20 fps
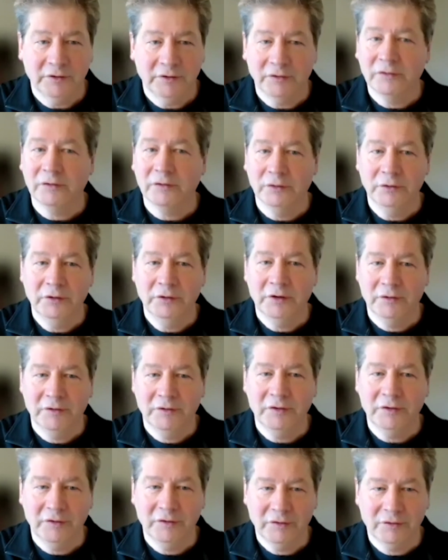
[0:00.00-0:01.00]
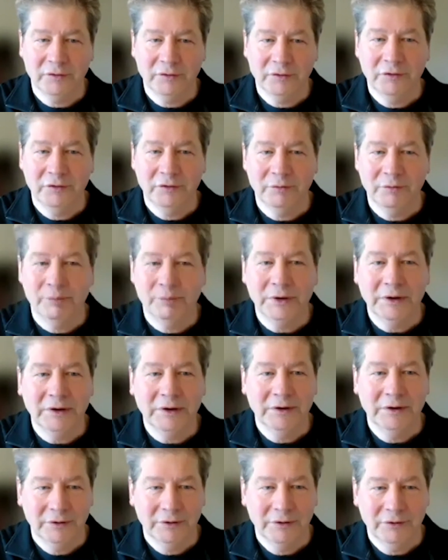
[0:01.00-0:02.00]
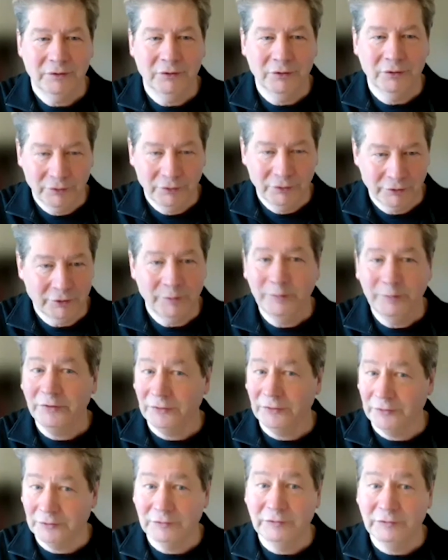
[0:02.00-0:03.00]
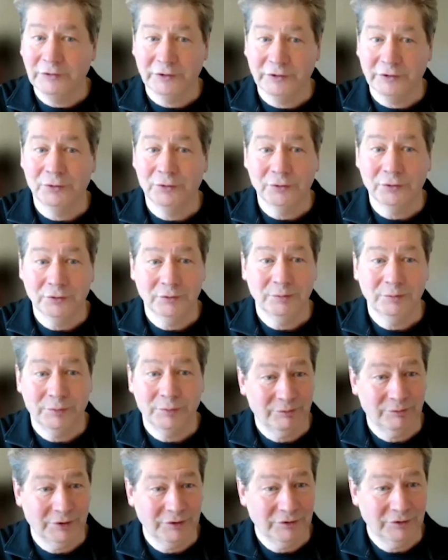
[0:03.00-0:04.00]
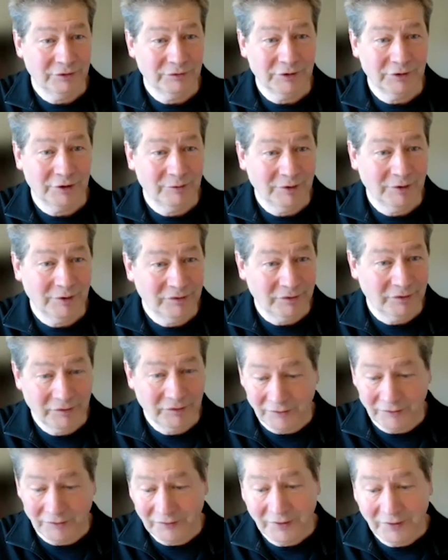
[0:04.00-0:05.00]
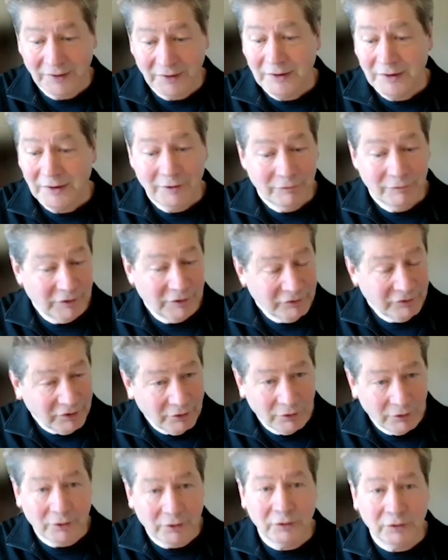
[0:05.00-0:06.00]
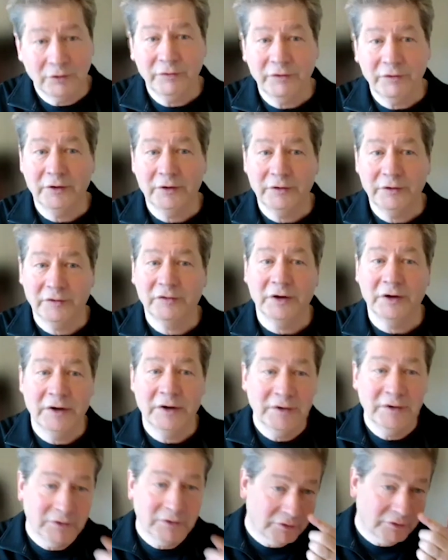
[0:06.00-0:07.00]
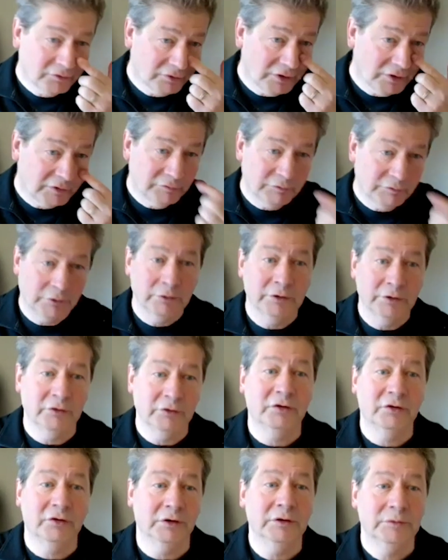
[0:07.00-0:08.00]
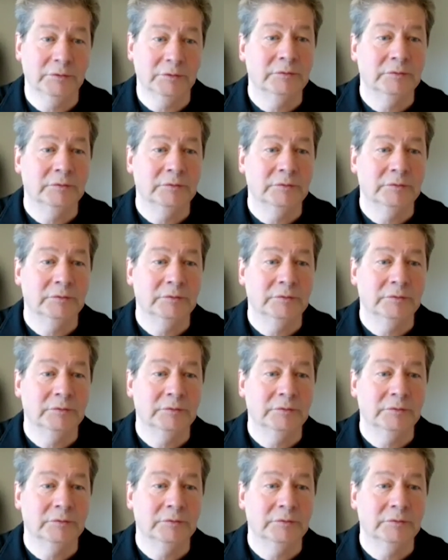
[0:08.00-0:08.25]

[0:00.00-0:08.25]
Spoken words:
This is going to be non-optional for a whole bunch of kind of businesses. Virtually all of the other standards are voluntary.